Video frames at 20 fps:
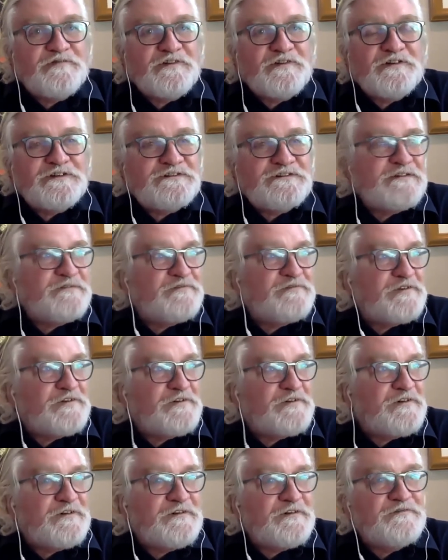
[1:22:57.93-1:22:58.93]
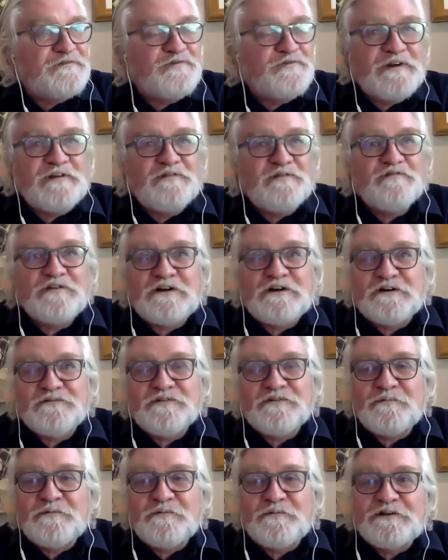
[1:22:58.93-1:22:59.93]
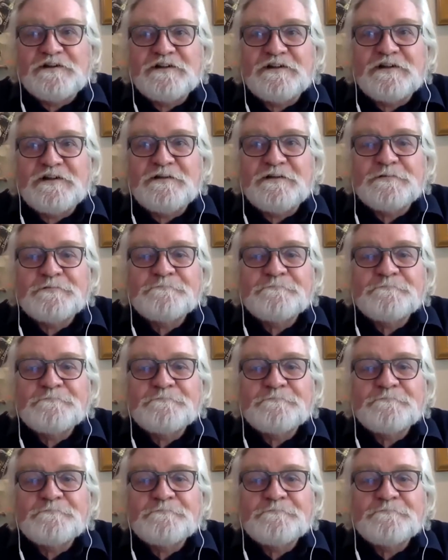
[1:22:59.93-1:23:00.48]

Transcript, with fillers: 37 and a half, 25, something like that.